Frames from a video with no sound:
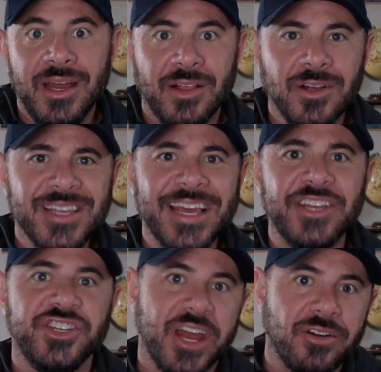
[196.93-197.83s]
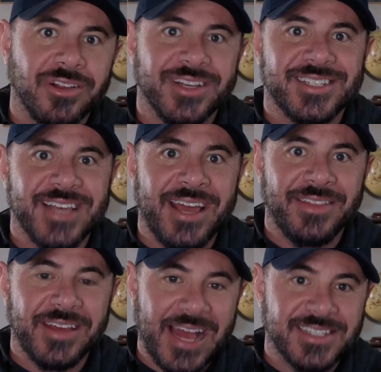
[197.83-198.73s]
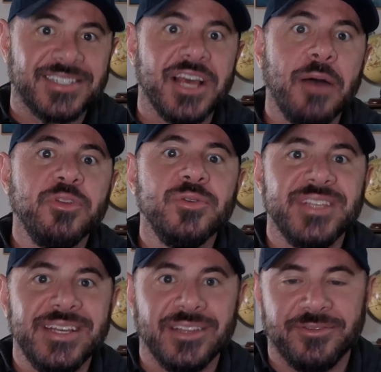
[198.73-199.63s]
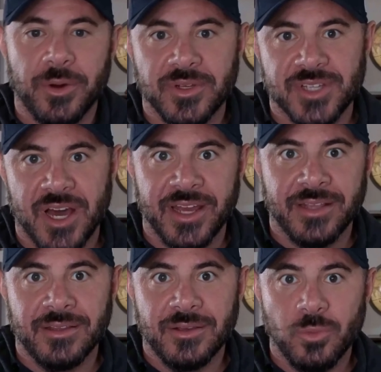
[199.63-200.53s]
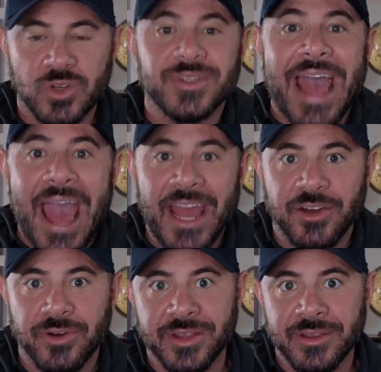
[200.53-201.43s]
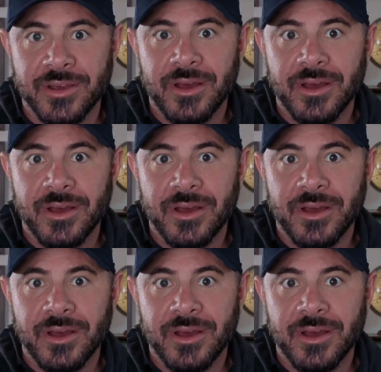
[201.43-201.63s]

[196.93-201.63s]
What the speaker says: It looks like a generalist site that has some New Zealand photos on it, which was accurate.